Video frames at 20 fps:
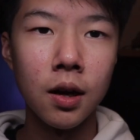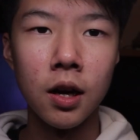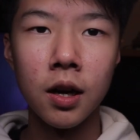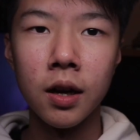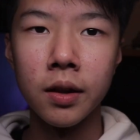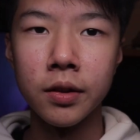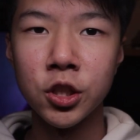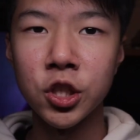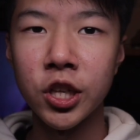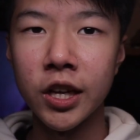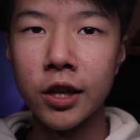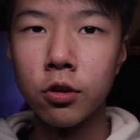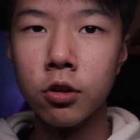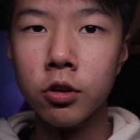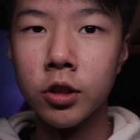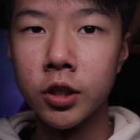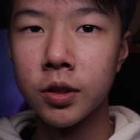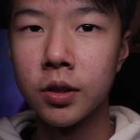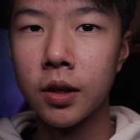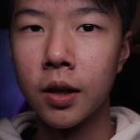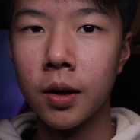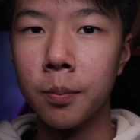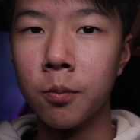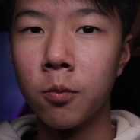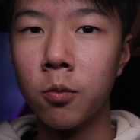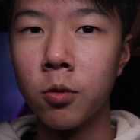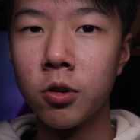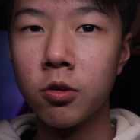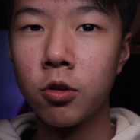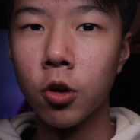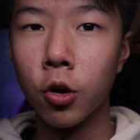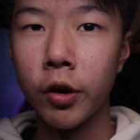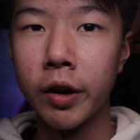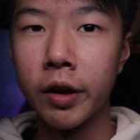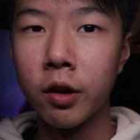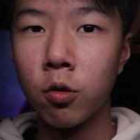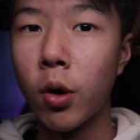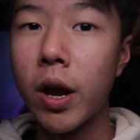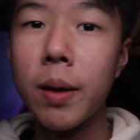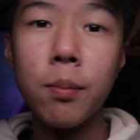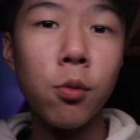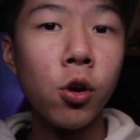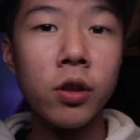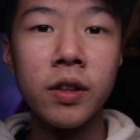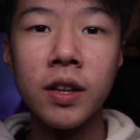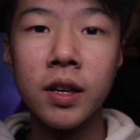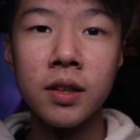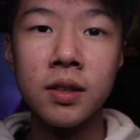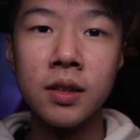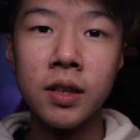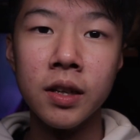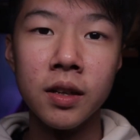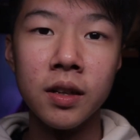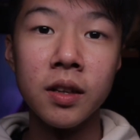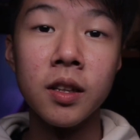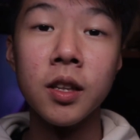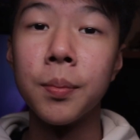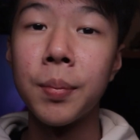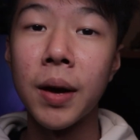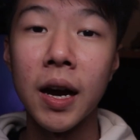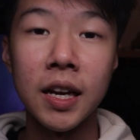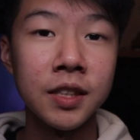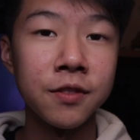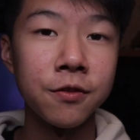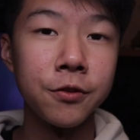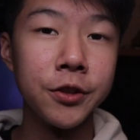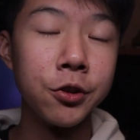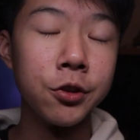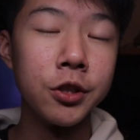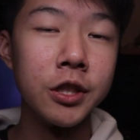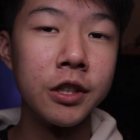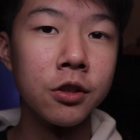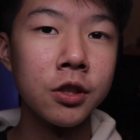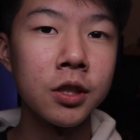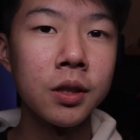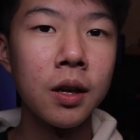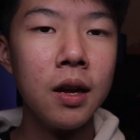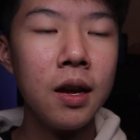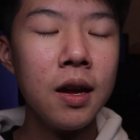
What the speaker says: The channel is growing way more than it did in the past few years.